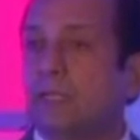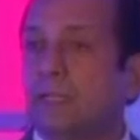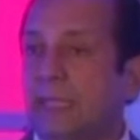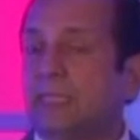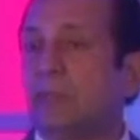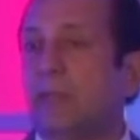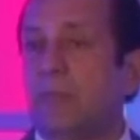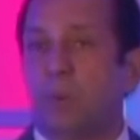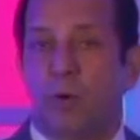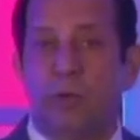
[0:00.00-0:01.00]
That is very
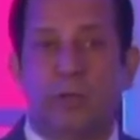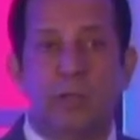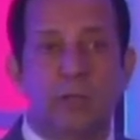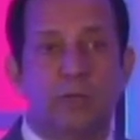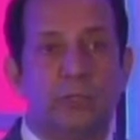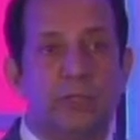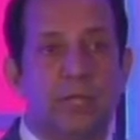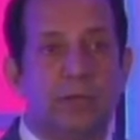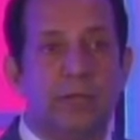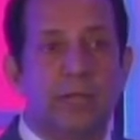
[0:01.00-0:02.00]
important for the
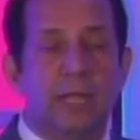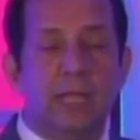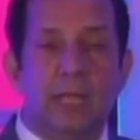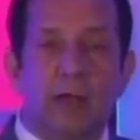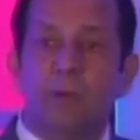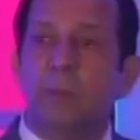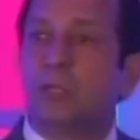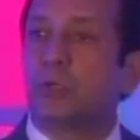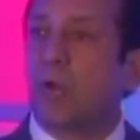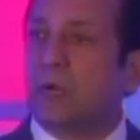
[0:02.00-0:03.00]
country.
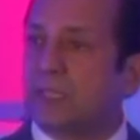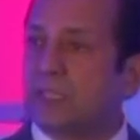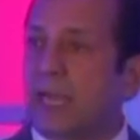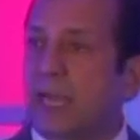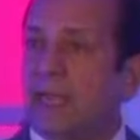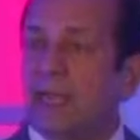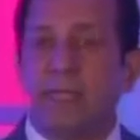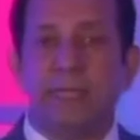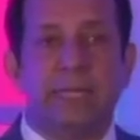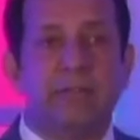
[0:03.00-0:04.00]
Government should understand
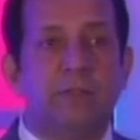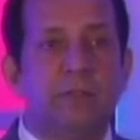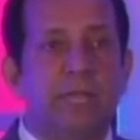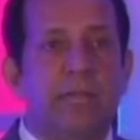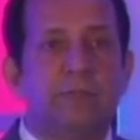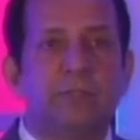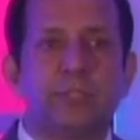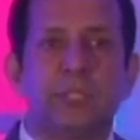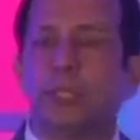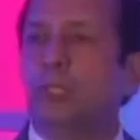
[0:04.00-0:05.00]
that we have
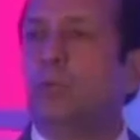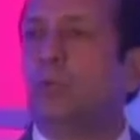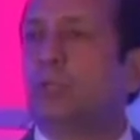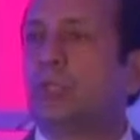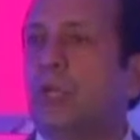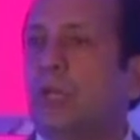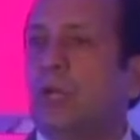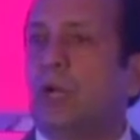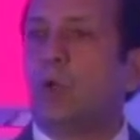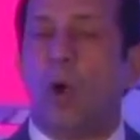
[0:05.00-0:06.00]
such a huge
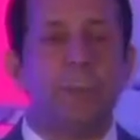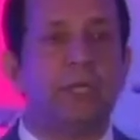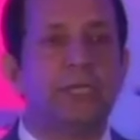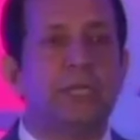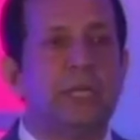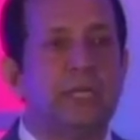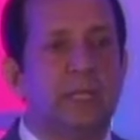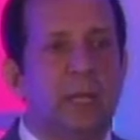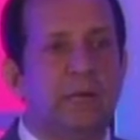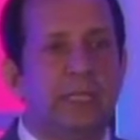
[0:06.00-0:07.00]
competition in the
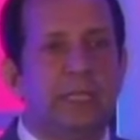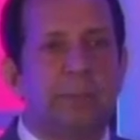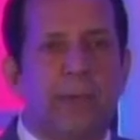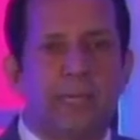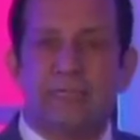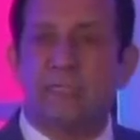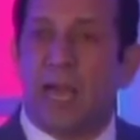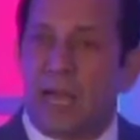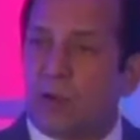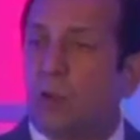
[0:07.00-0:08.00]
country that prices
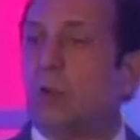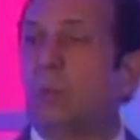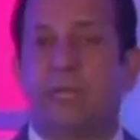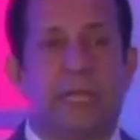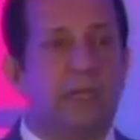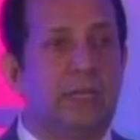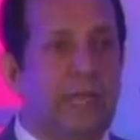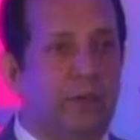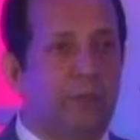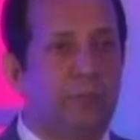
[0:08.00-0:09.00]
are going to be taken
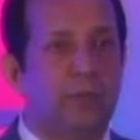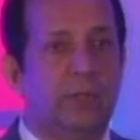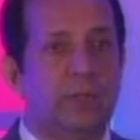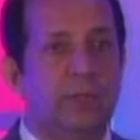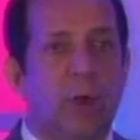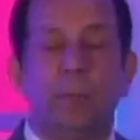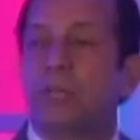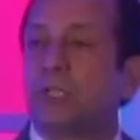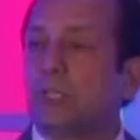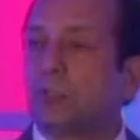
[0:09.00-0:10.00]
care of.
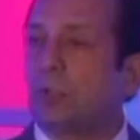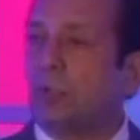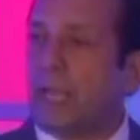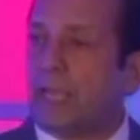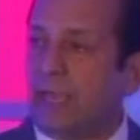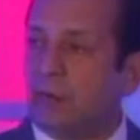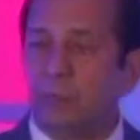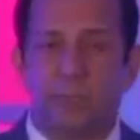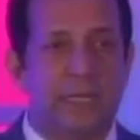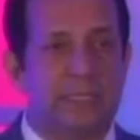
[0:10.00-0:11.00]
Competition is going to take care of
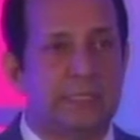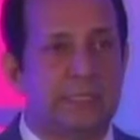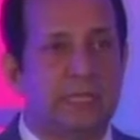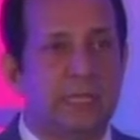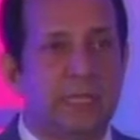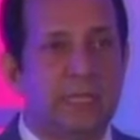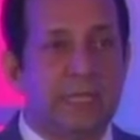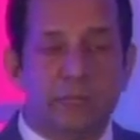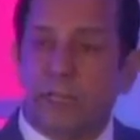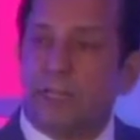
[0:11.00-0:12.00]
the prices.
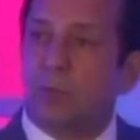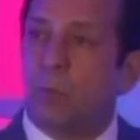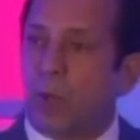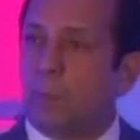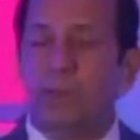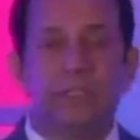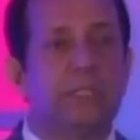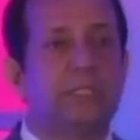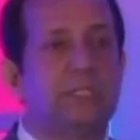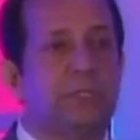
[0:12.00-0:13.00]
If there is a
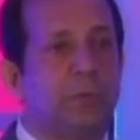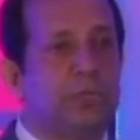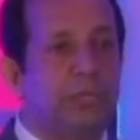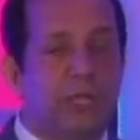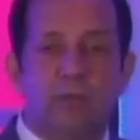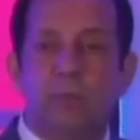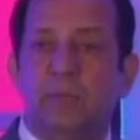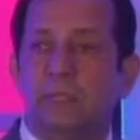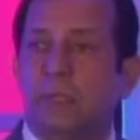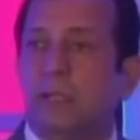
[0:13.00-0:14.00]
monopolistic situation,
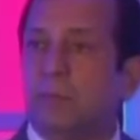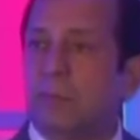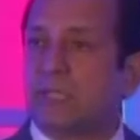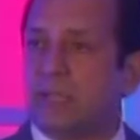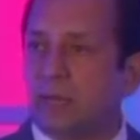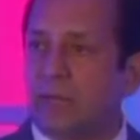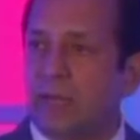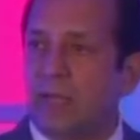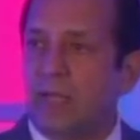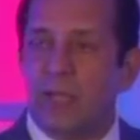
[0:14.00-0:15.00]
government must
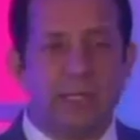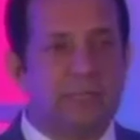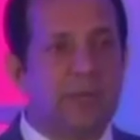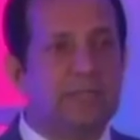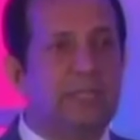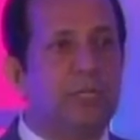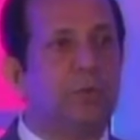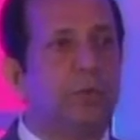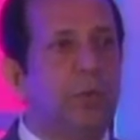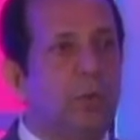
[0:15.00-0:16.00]
intervene. Otherwise, there
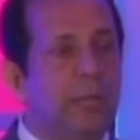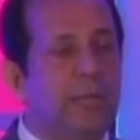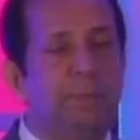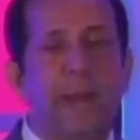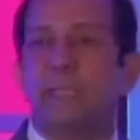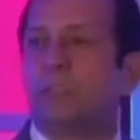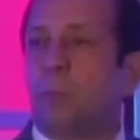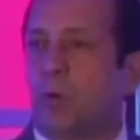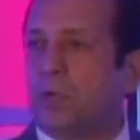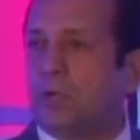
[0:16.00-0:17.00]
should be only price
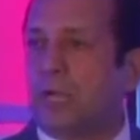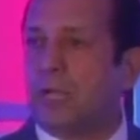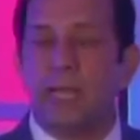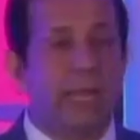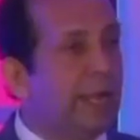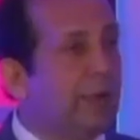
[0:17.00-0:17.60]
monitoring and